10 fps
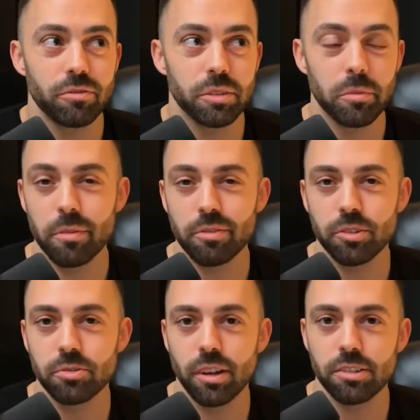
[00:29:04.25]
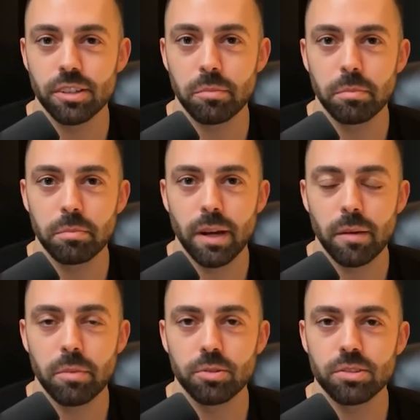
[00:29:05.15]
some of my first writers, I, I
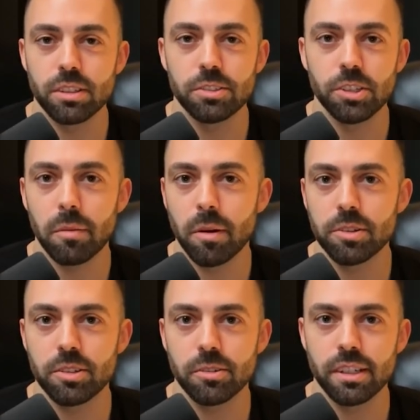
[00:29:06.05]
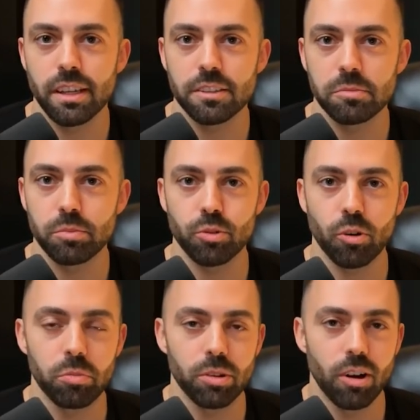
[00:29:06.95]
posted a job opportunity on this
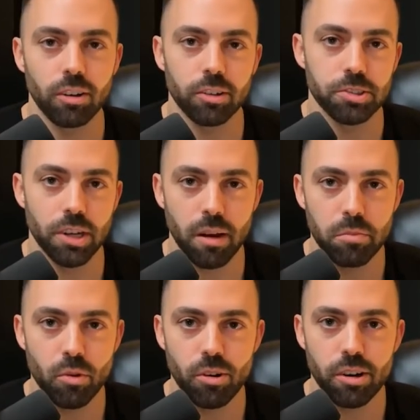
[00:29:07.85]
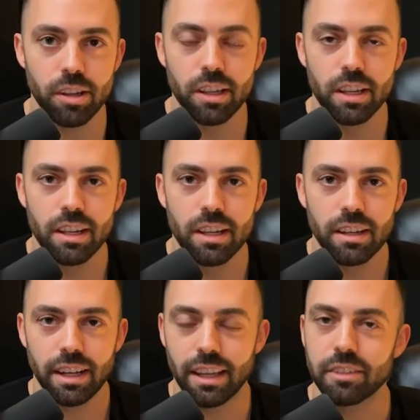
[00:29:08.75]
Pro Blogger job board.
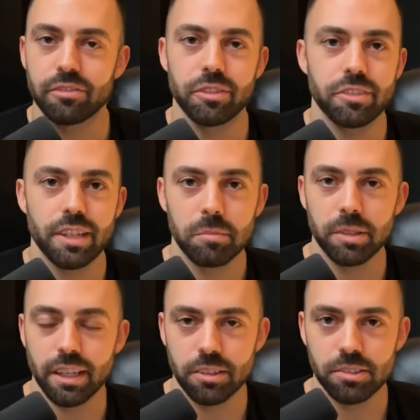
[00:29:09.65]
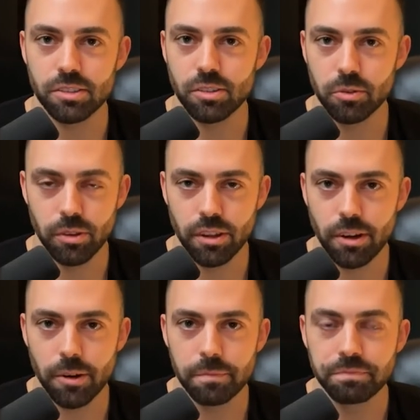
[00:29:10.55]
And I got like fifty applications through
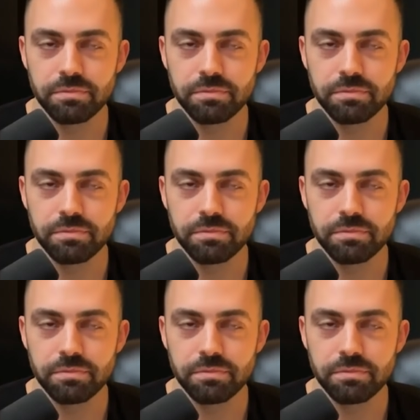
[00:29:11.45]
there.